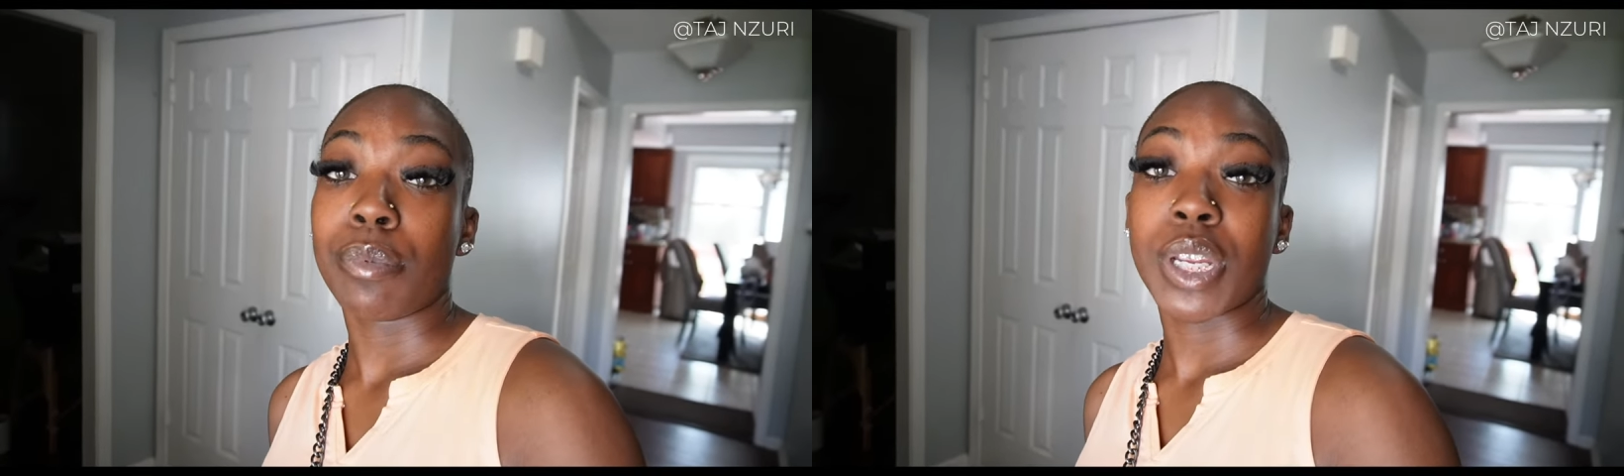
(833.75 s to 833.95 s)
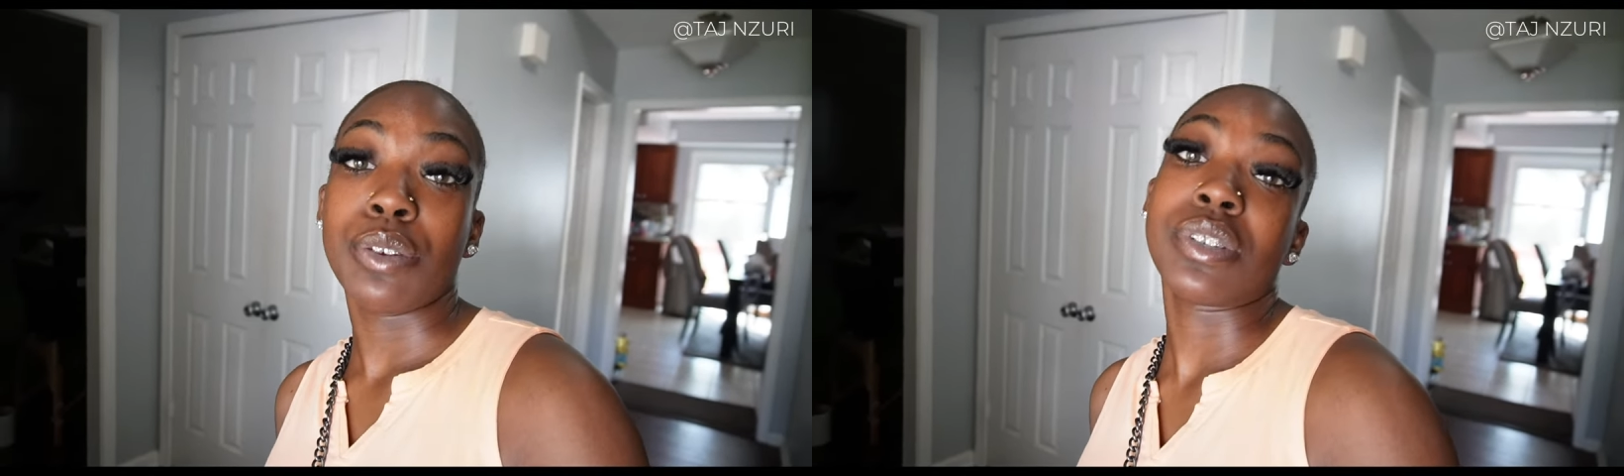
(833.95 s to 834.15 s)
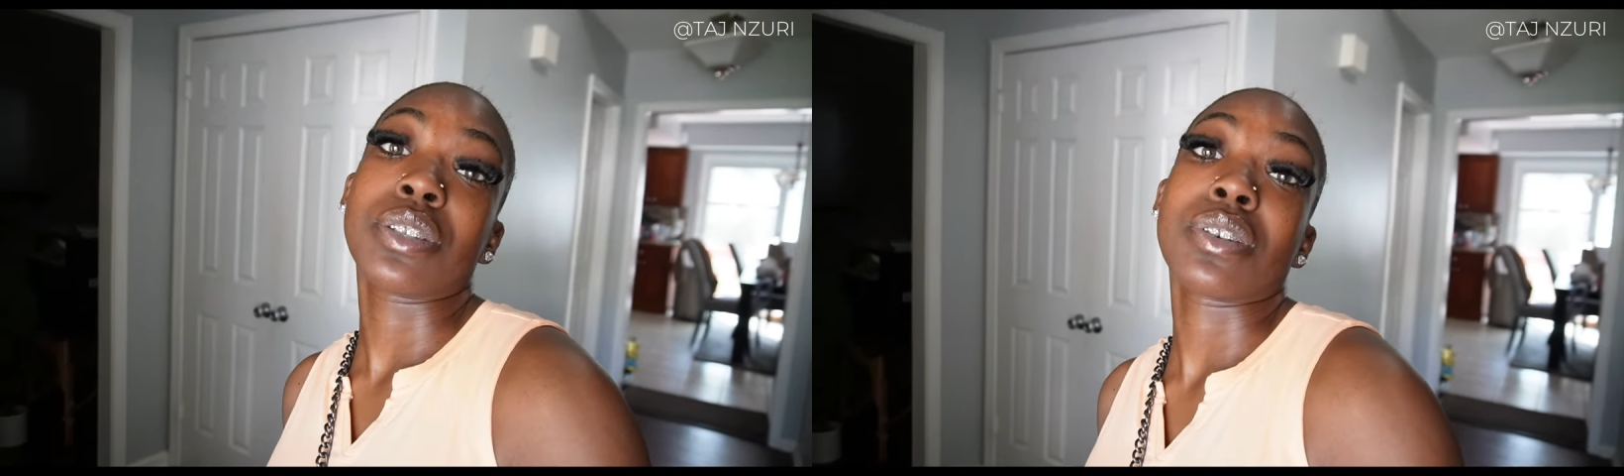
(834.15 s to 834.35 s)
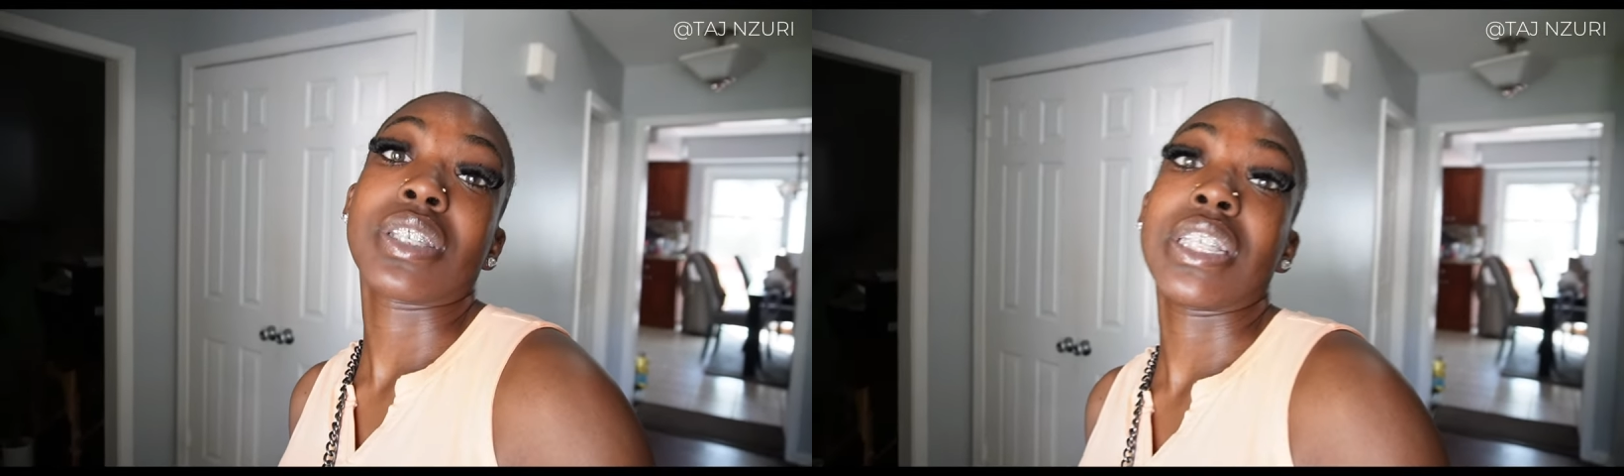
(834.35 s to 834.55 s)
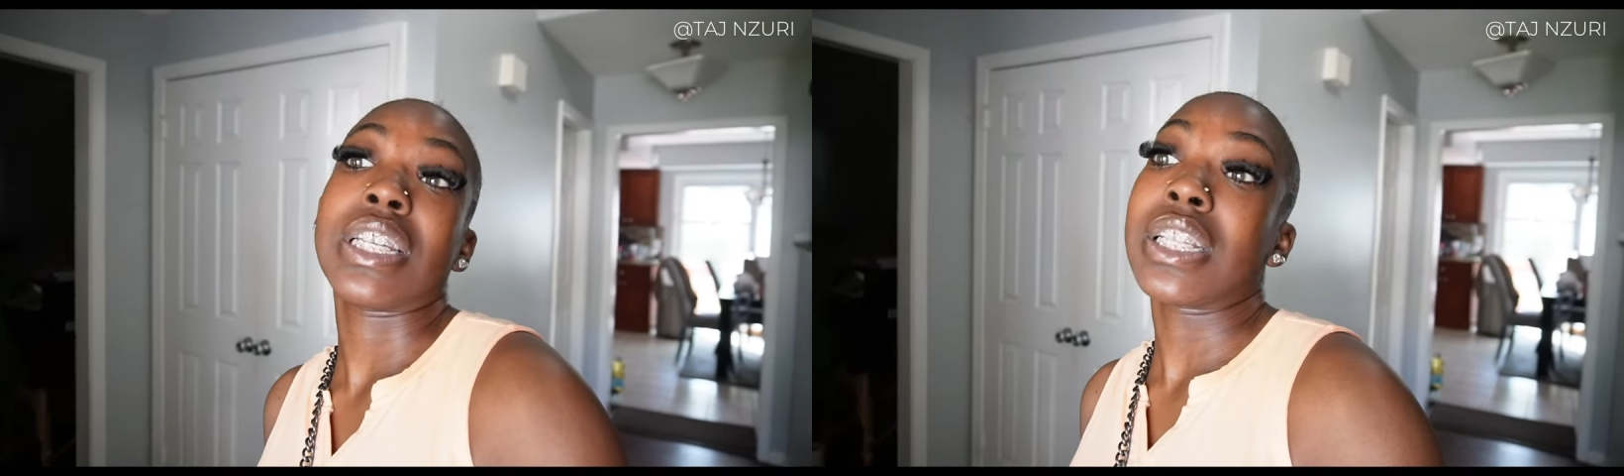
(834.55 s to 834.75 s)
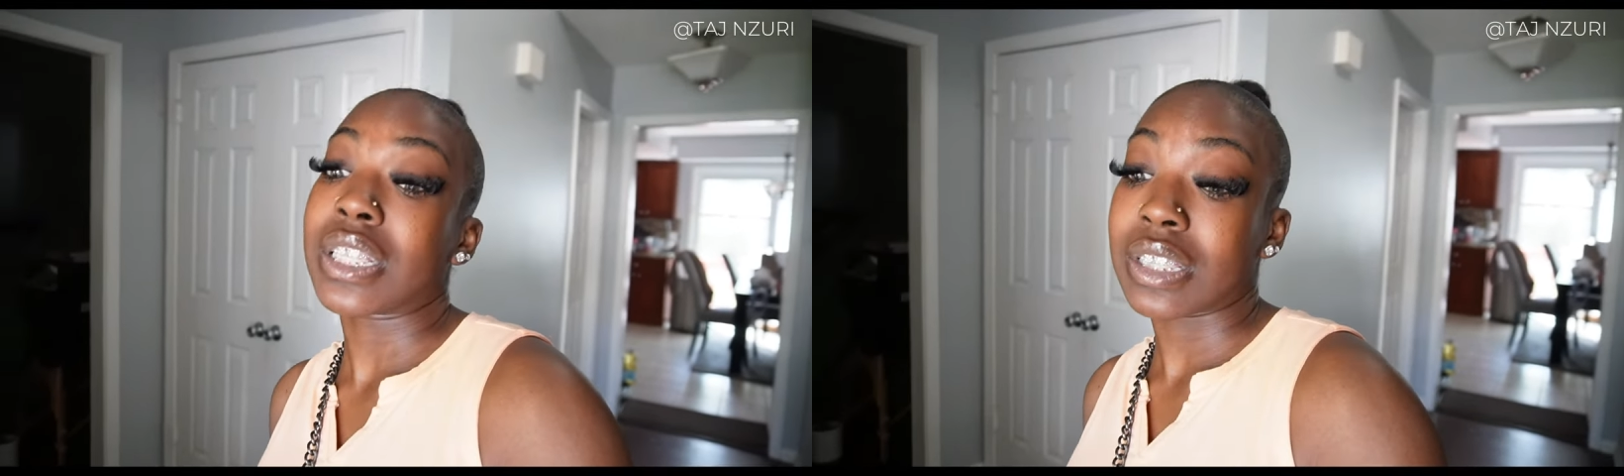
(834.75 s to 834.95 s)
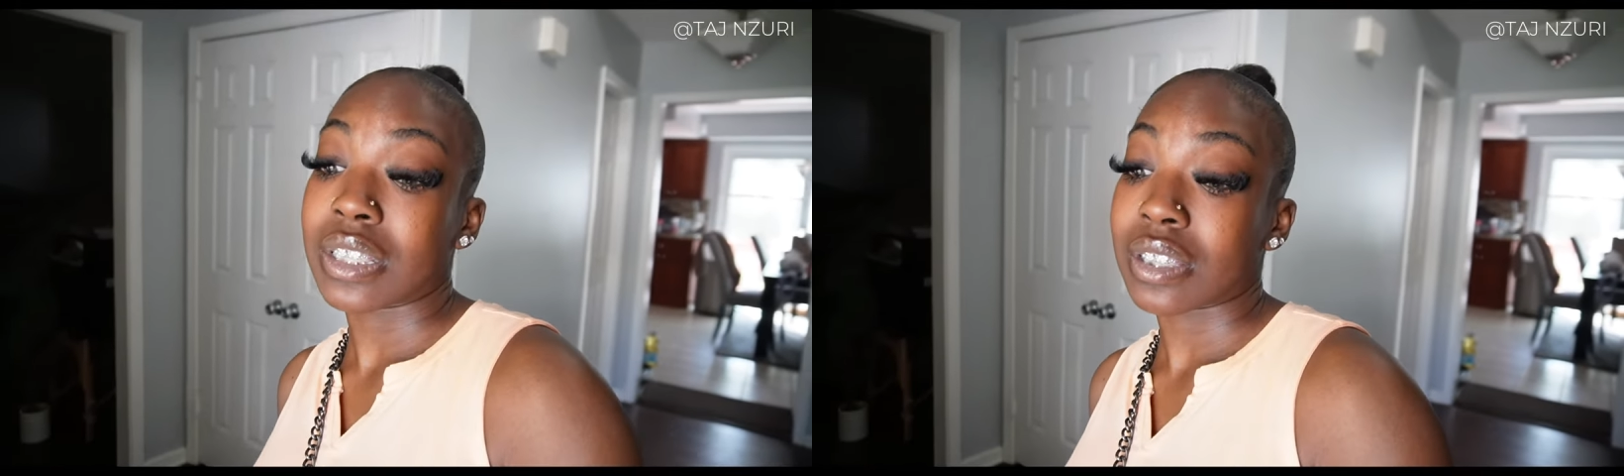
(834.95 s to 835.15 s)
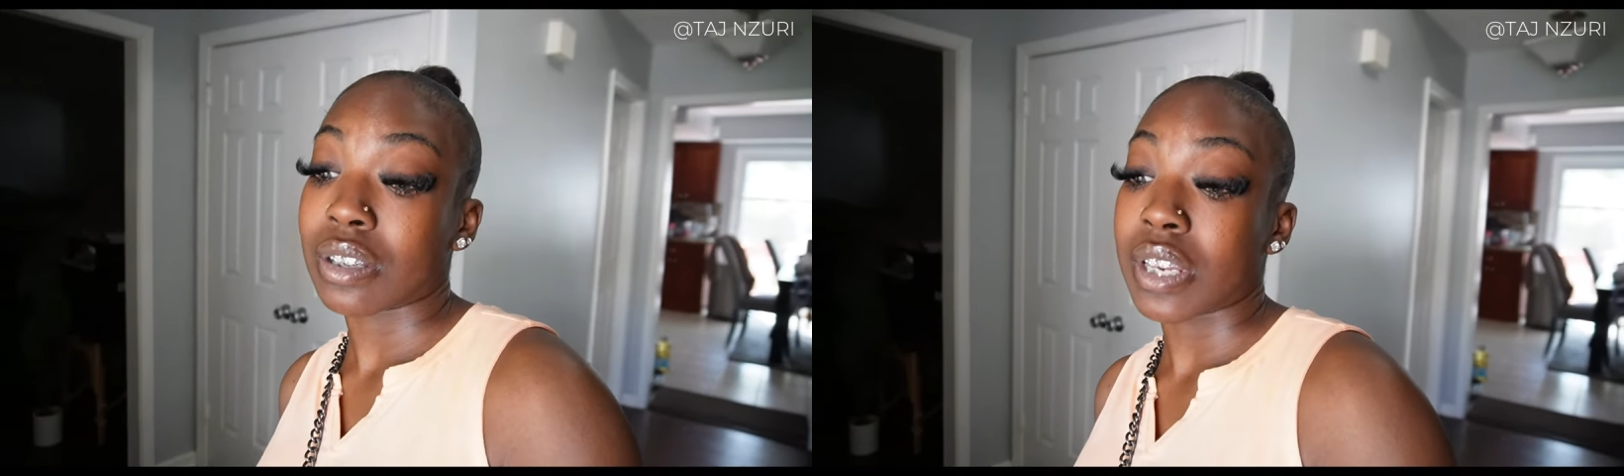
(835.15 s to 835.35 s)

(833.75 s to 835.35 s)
but you just gonna see that this is just